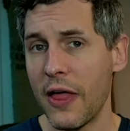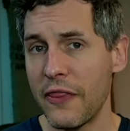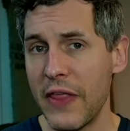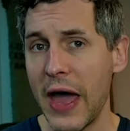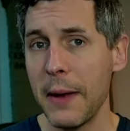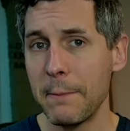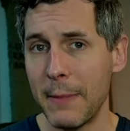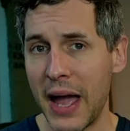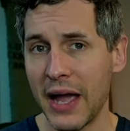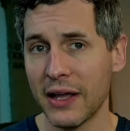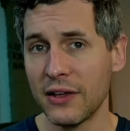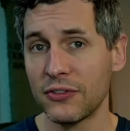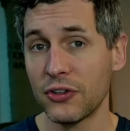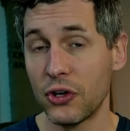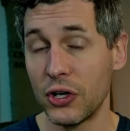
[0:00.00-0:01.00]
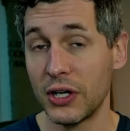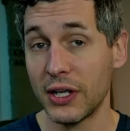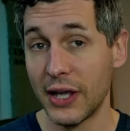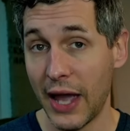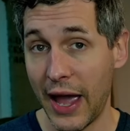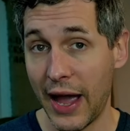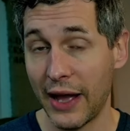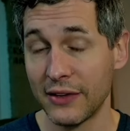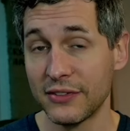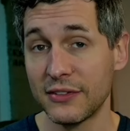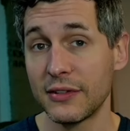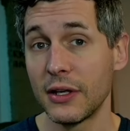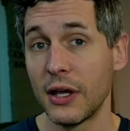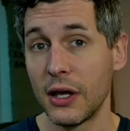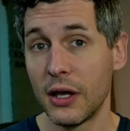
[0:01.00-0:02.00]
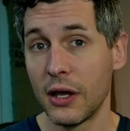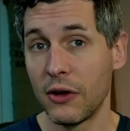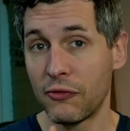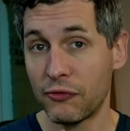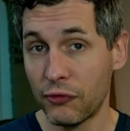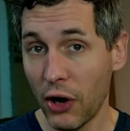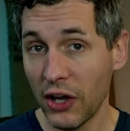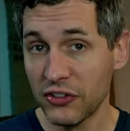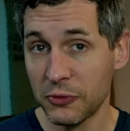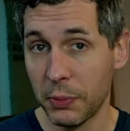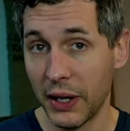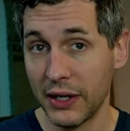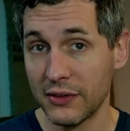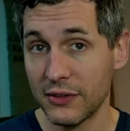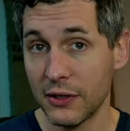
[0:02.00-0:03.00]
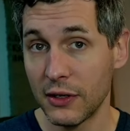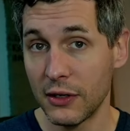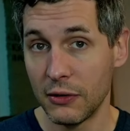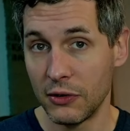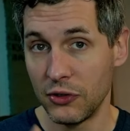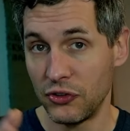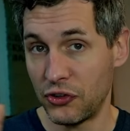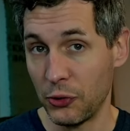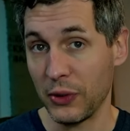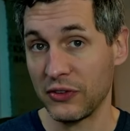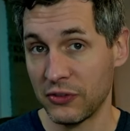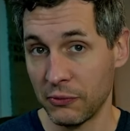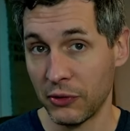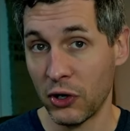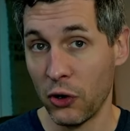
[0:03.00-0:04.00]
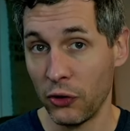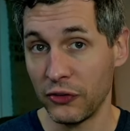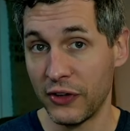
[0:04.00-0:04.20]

that Magus could cast Frostbite, doing some cold